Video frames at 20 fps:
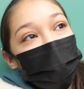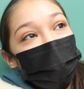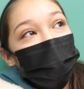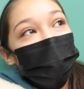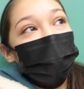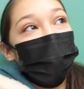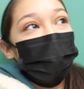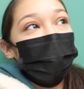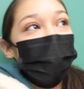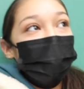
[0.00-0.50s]

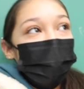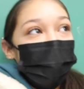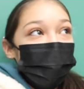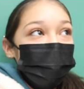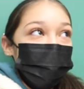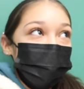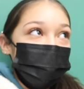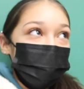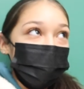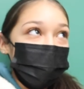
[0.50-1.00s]
I
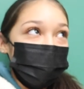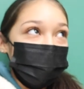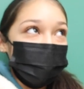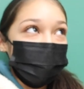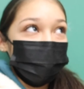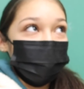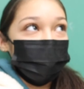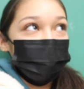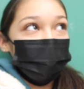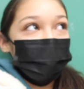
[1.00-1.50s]

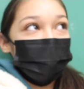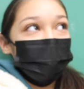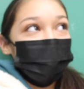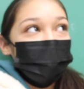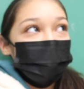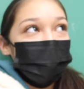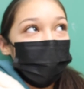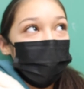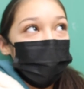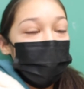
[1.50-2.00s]
was
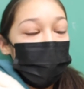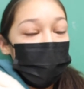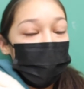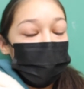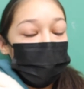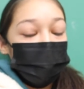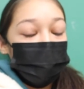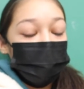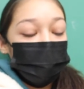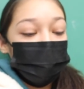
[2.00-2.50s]
in pain.